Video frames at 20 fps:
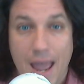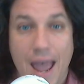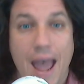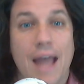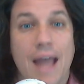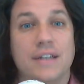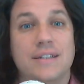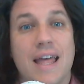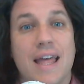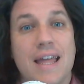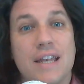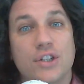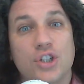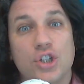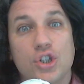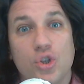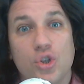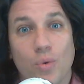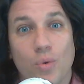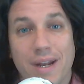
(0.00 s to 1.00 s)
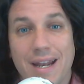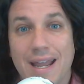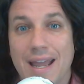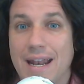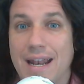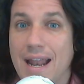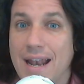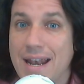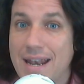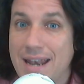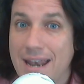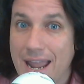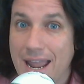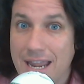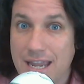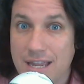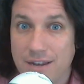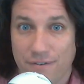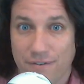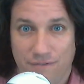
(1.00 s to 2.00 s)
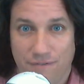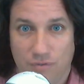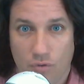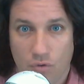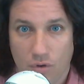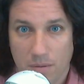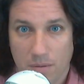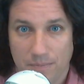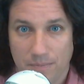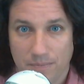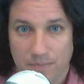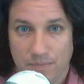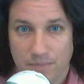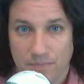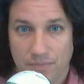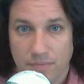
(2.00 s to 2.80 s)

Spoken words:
and then to do it in a negative form.